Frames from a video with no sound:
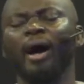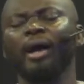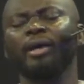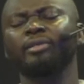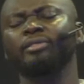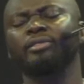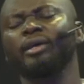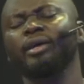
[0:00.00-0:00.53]

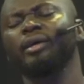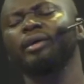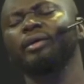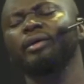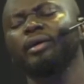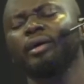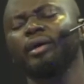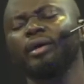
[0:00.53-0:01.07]
say
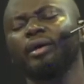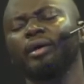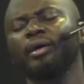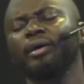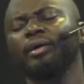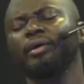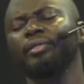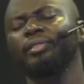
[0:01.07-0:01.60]

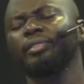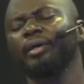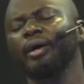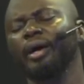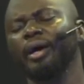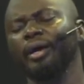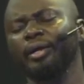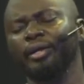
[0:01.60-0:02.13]

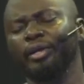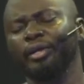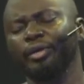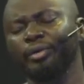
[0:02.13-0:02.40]
thank you.